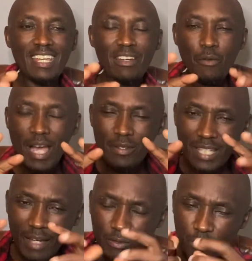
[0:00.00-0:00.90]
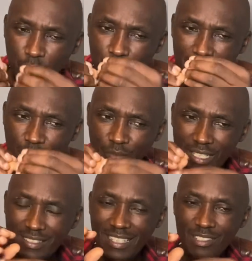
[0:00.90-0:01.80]
Why do they have to go through these
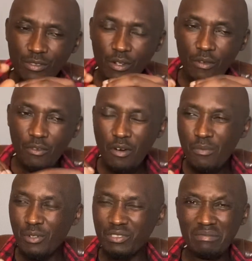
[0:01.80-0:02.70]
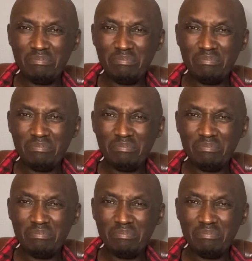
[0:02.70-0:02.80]
filters of almost,